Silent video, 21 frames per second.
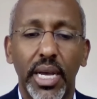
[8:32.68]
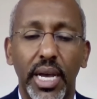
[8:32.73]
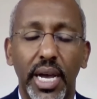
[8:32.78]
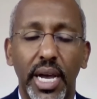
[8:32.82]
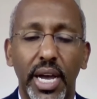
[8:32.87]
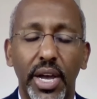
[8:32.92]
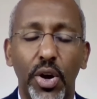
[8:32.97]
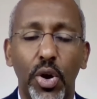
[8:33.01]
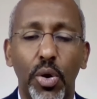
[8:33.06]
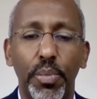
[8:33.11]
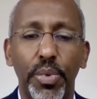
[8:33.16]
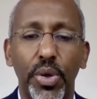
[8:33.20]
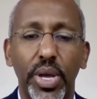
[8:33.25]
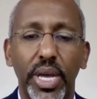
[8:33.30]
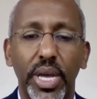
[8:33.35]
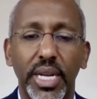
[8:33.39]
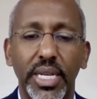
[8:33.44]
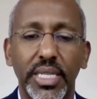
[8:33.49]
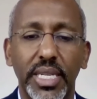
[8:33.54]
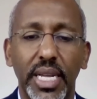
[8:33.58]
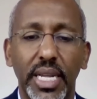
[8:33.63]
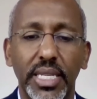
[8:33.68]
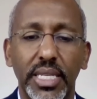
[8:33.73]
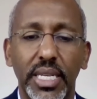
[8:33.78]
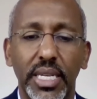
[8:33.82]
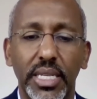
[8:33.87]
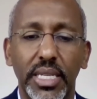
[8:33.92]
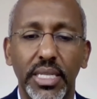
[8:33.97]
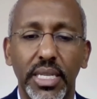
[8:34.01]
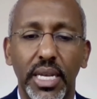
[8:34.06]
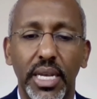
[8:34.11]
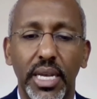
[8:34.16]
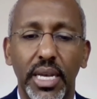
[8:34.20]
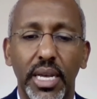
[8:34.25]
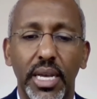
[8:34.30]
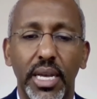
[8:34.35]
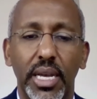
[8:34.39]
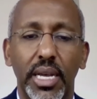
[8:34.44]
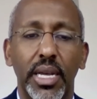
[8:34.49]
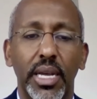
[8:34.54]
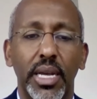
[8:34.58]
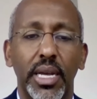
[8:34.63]
I hope you get a sense, as
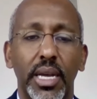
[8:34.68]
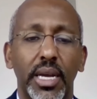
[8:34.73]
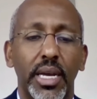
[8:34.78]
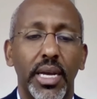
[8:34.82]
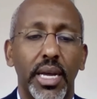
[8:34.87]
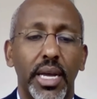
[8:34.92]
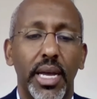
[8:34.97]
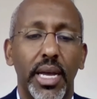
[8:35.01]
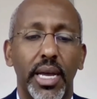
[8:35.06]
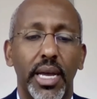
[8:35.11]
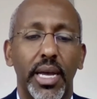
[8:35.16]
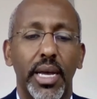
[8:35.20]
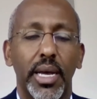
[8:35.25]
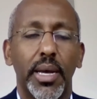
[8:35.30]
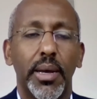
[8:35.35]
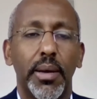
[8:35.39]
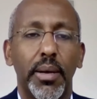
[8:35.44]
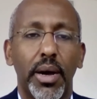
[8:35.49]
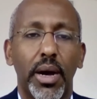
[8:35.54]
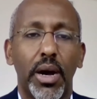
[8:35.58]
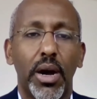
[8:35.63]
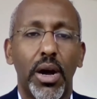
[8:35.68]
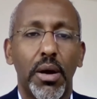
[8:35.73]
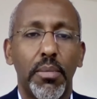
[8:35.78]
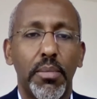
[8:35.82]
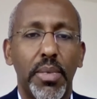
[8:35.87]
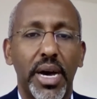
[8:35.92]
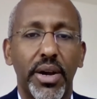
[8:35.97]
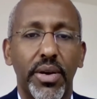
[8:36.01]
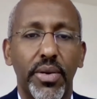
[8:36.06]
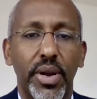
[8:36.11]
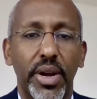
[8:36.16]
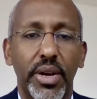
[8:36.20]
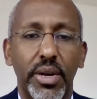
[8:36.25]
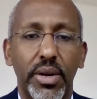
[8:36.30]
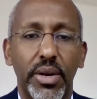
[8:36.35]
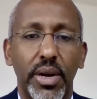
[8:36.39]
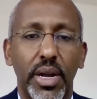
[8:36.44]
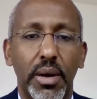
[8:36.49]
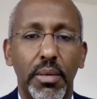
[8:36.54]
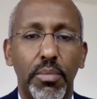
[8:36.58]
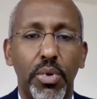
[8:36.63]
our
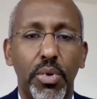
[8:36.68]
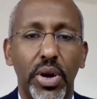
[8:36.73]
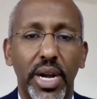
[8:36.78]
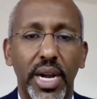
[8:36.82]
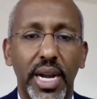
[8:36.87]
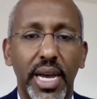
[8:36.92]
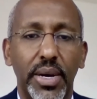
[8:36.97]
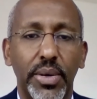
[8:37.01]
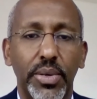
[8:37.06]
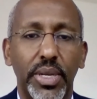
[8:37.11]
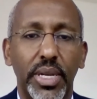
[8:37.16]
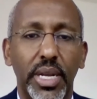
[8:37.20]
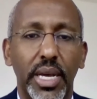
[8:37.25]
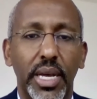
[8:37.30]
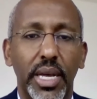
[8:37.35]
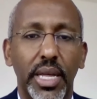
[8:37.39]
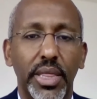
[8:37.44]
moderator pointed out,